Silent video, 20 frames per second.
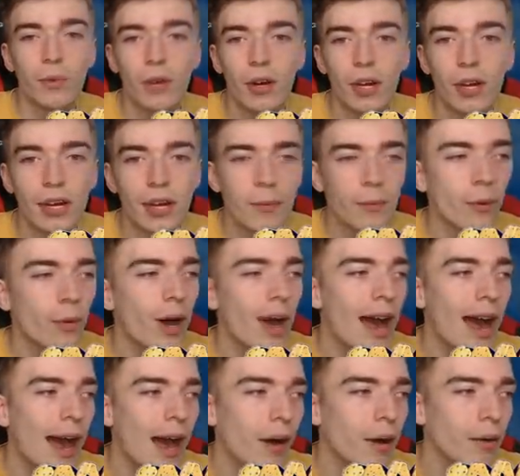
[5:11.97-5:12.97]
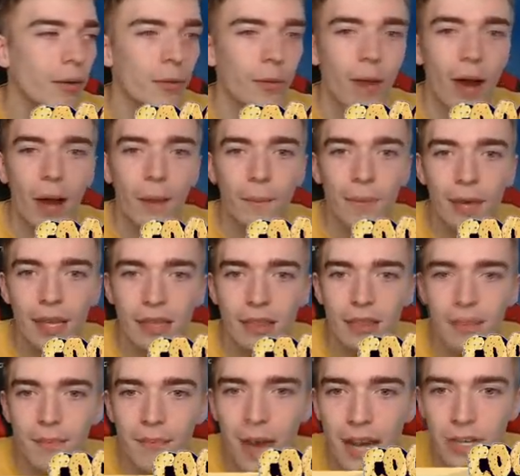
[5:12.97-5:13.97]
What? Wow. Wow, pick
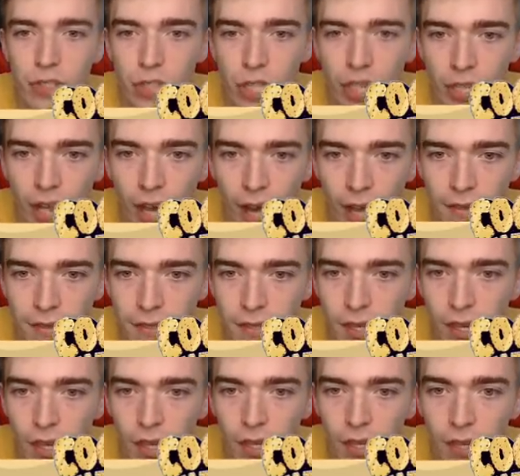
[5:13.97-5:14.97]
the matching cards.